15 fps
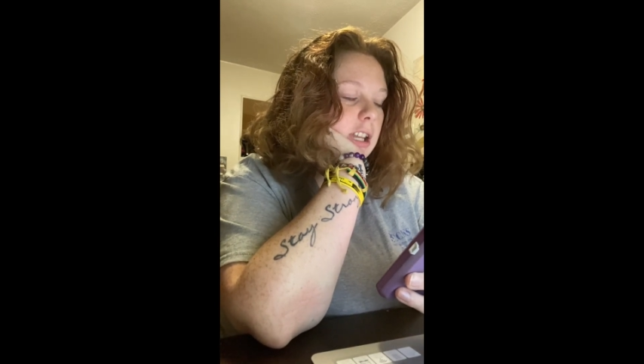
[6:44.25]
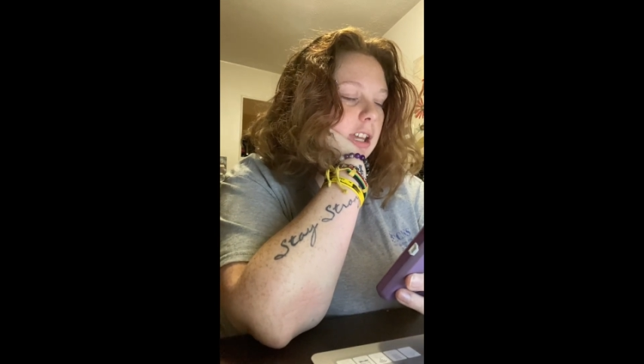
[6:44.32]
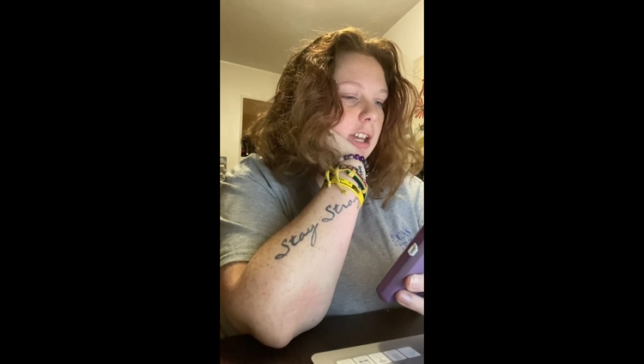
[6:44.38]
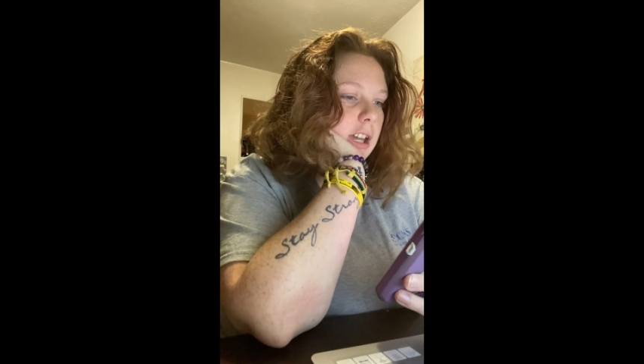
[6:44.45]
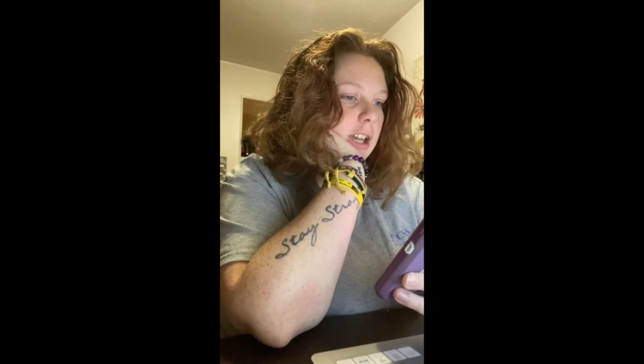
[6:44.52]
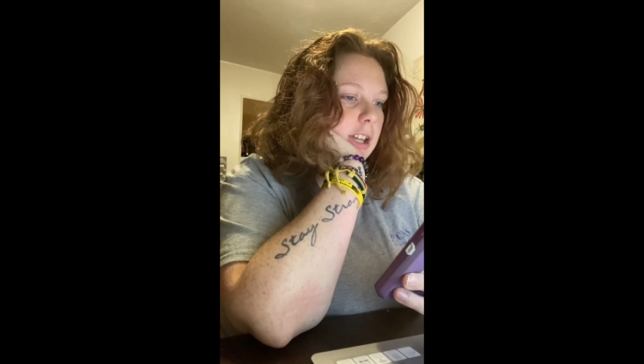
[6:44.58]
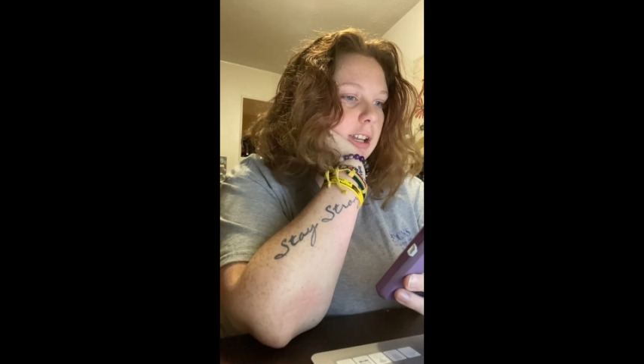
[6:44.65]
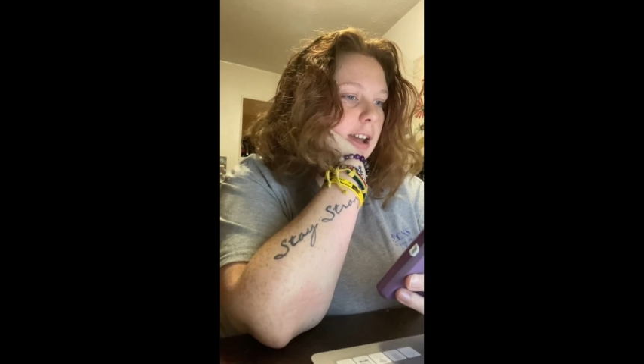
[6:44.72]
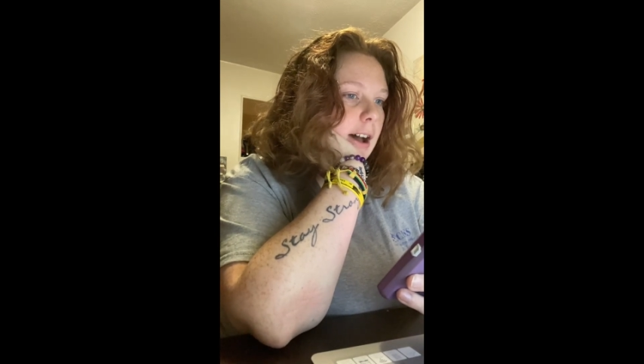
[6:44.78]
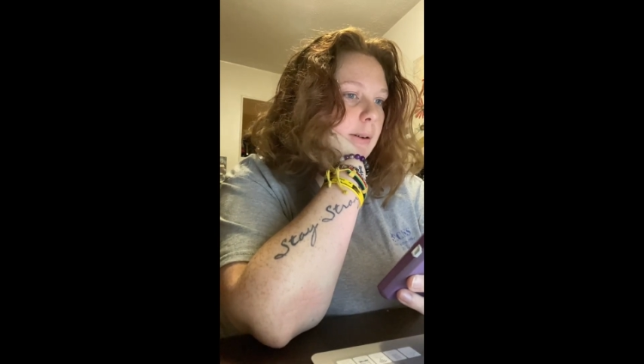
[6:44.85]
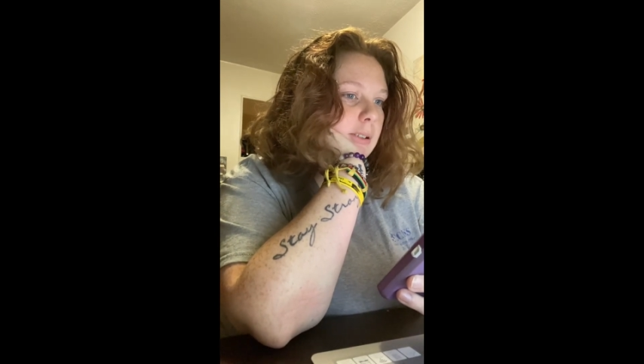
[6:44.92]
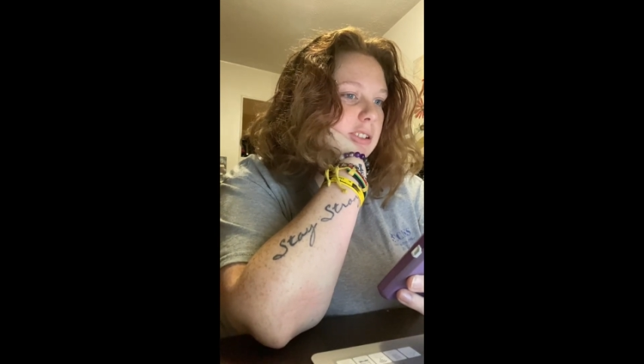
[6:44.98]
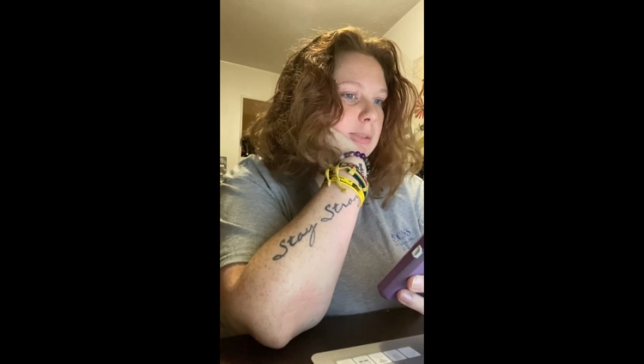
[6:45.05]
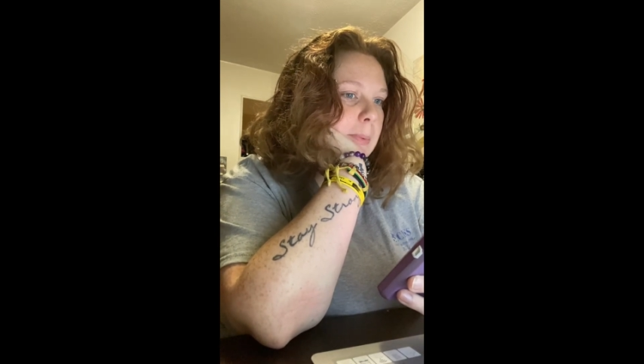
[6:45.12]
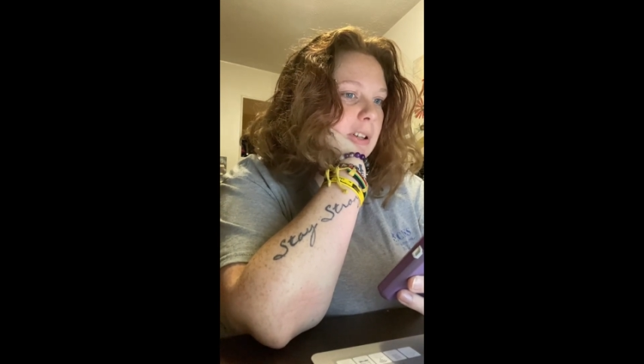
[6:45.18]
and I
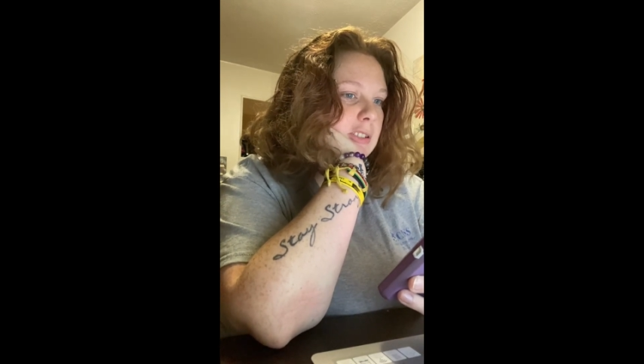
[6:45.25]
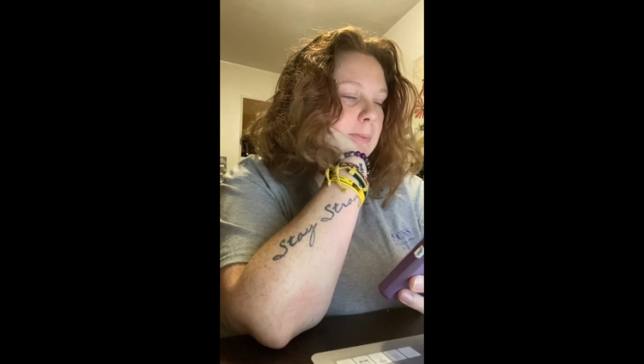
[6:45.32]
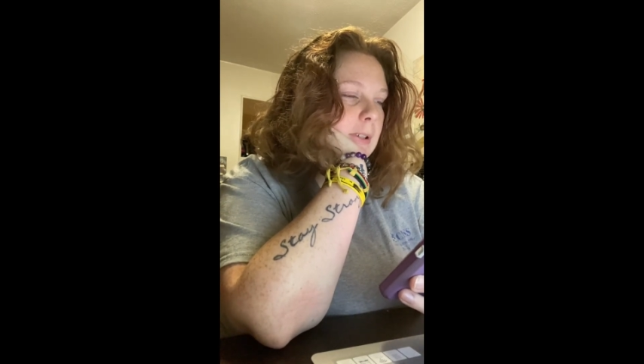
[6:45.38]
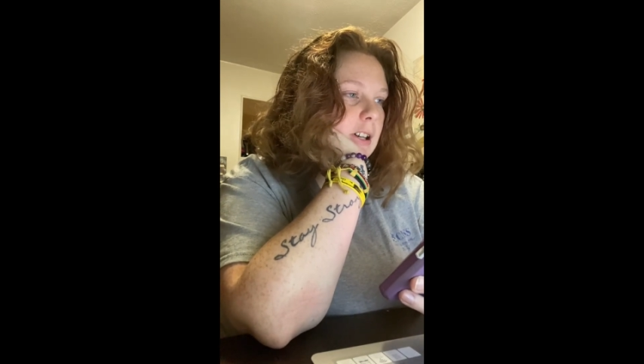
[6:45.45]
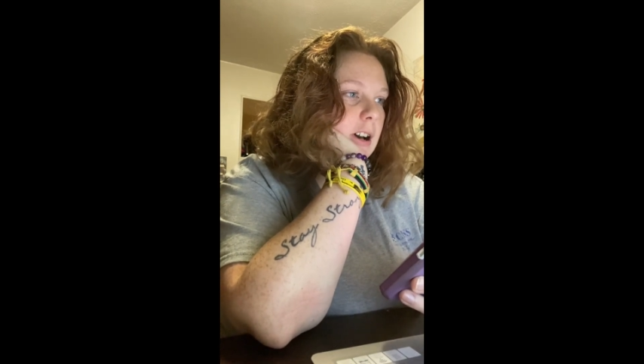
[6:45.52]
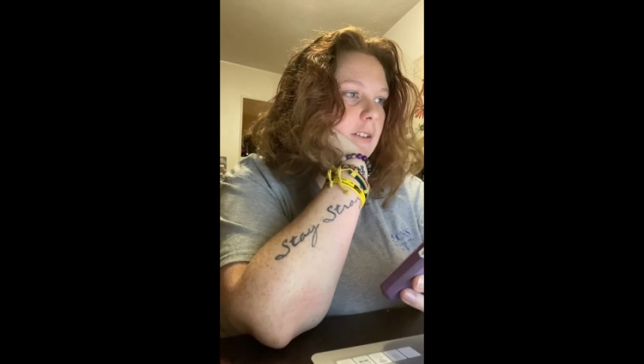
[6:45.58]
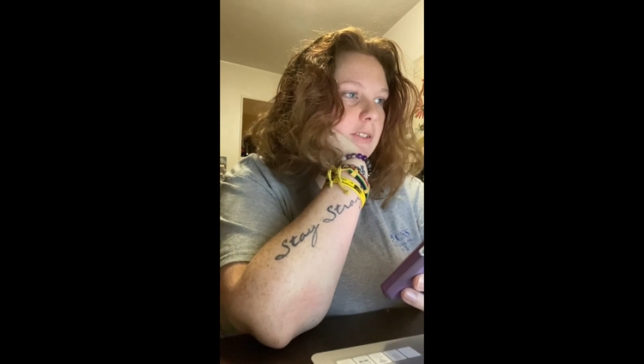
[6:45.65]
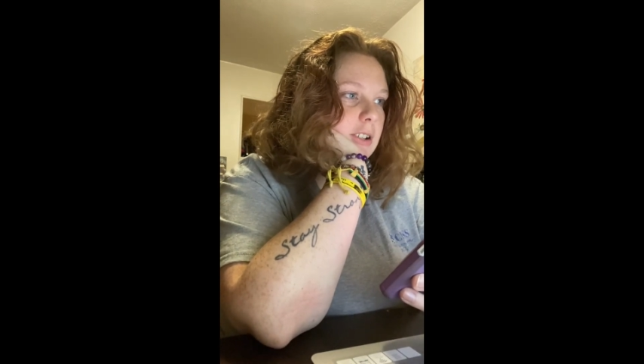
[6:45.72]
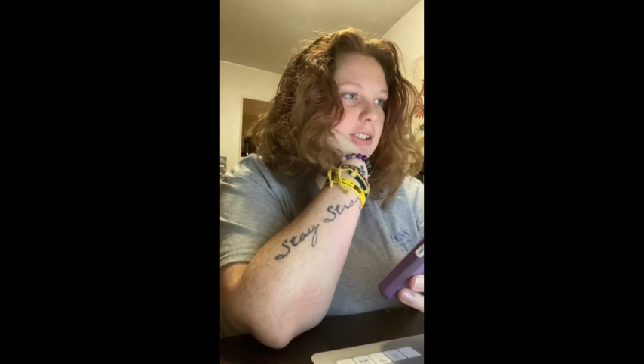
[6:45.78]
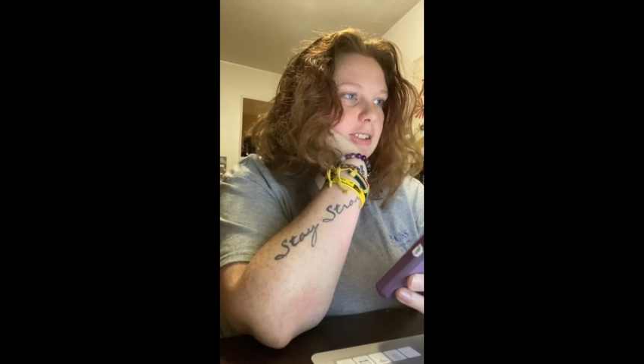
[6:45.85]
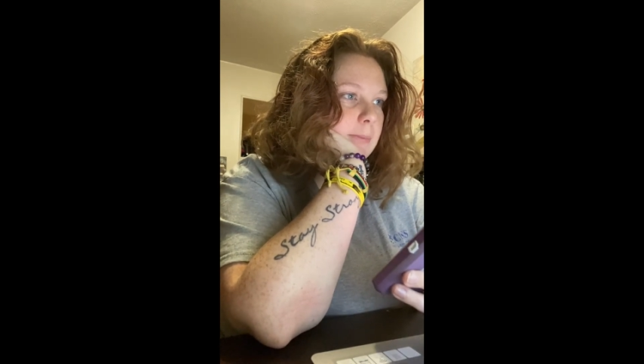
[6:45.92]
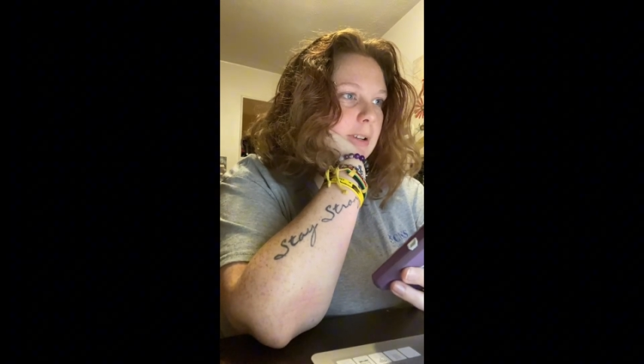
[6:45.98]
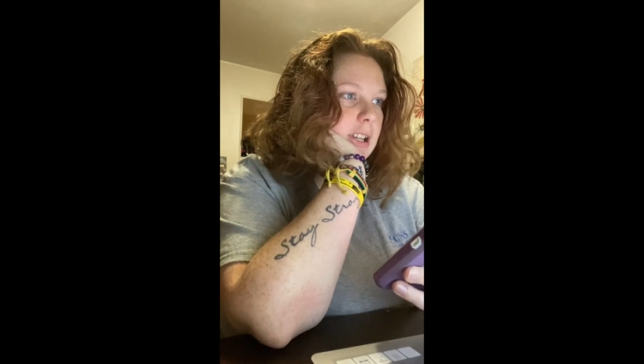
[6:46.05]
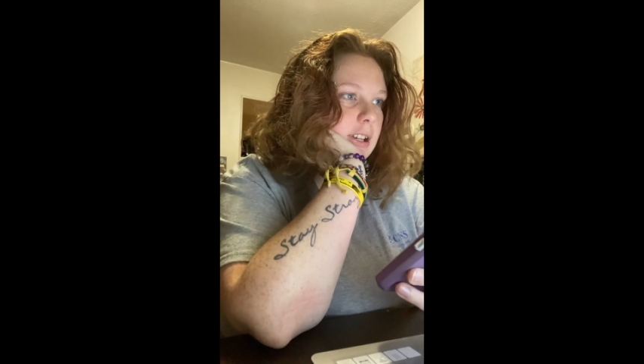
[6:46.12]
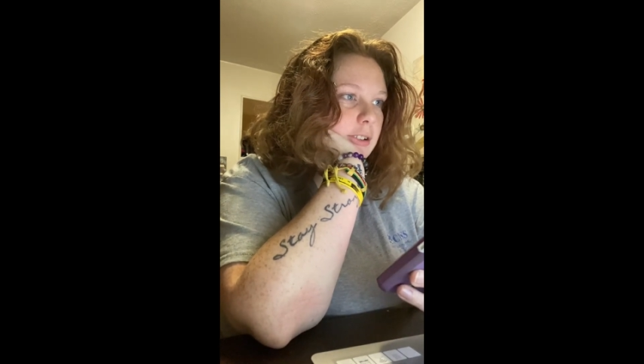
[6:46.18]
was supposed to be covering
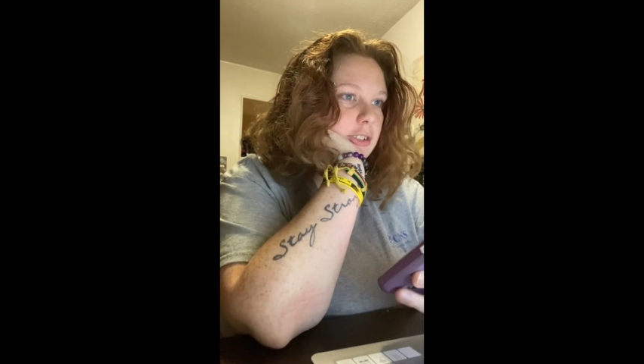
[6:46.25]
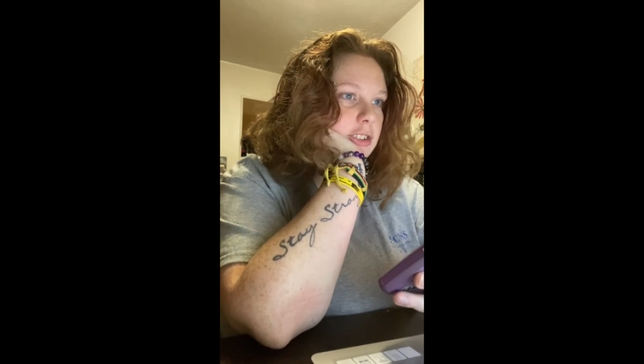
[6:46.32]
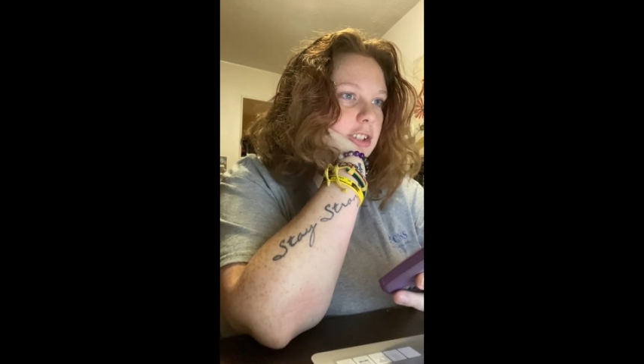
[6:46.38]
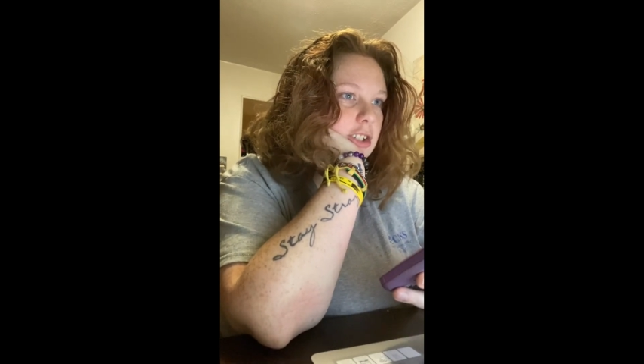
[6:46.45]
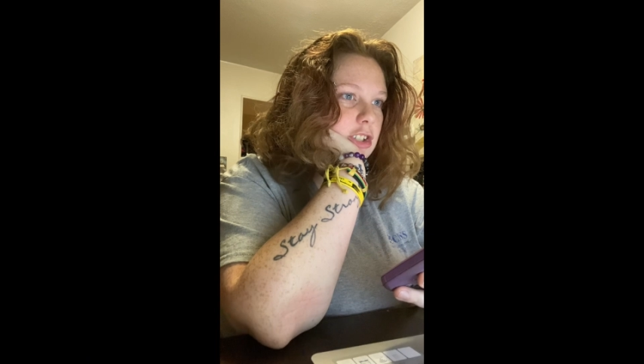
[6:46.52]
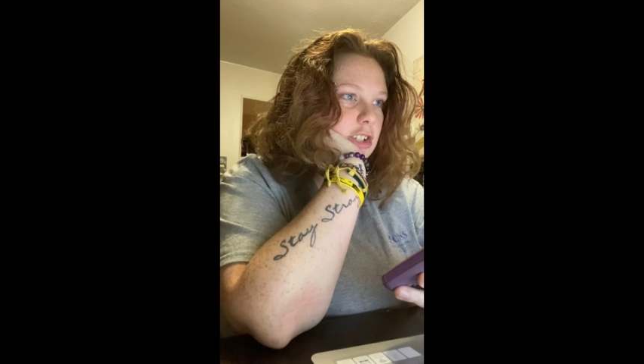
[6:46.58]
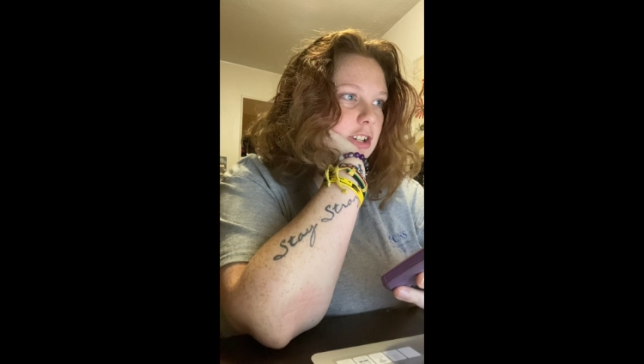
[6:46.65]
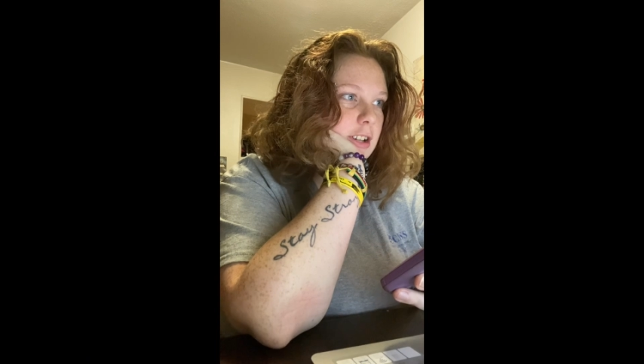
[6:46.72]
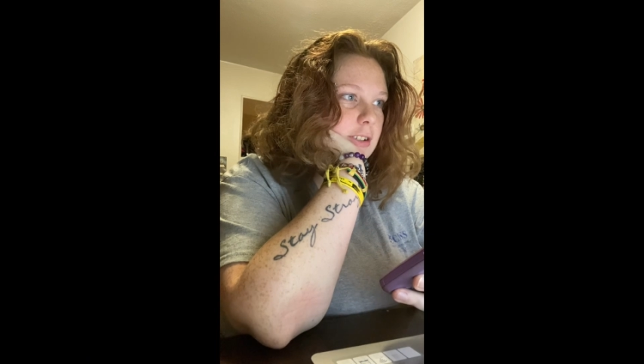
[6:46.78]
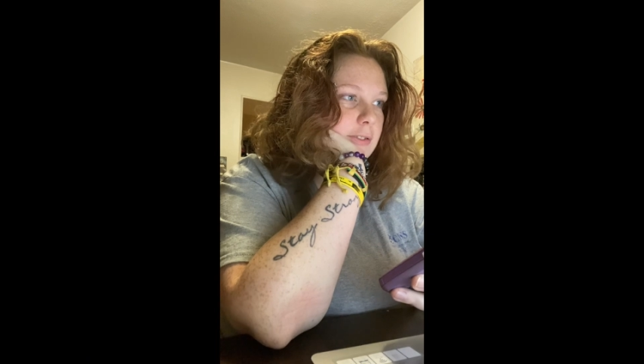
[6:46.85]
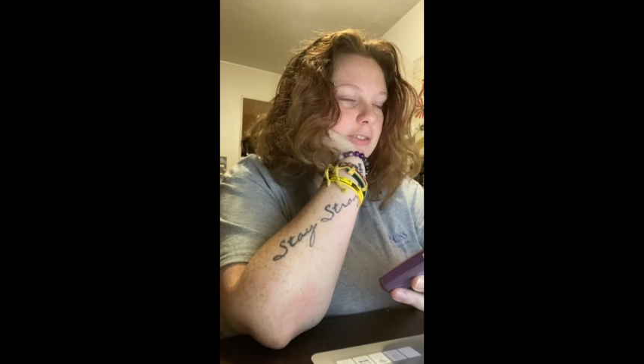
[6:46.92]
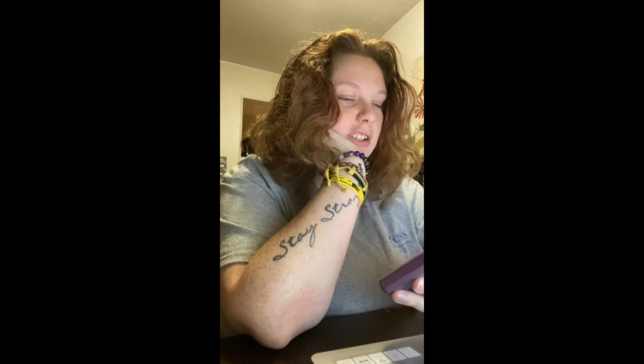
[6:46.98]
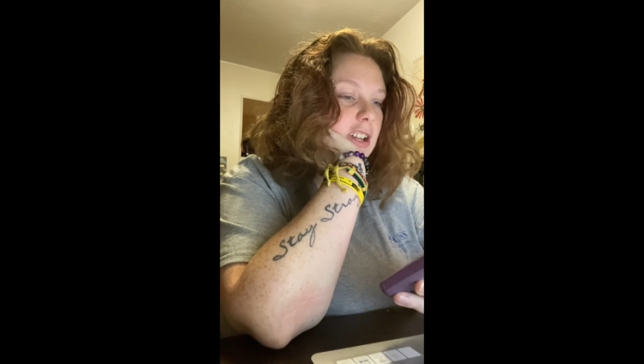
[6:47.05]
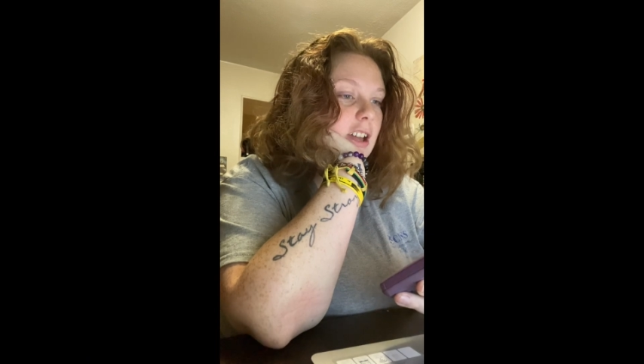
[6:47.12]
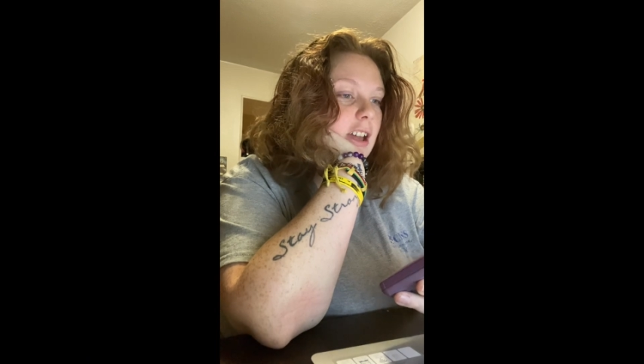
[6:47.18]
somebody else's
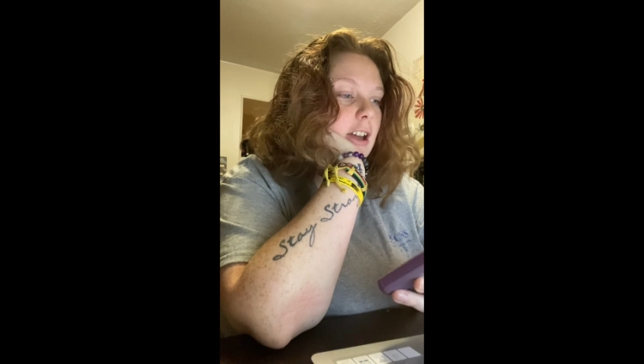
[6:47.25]
shift.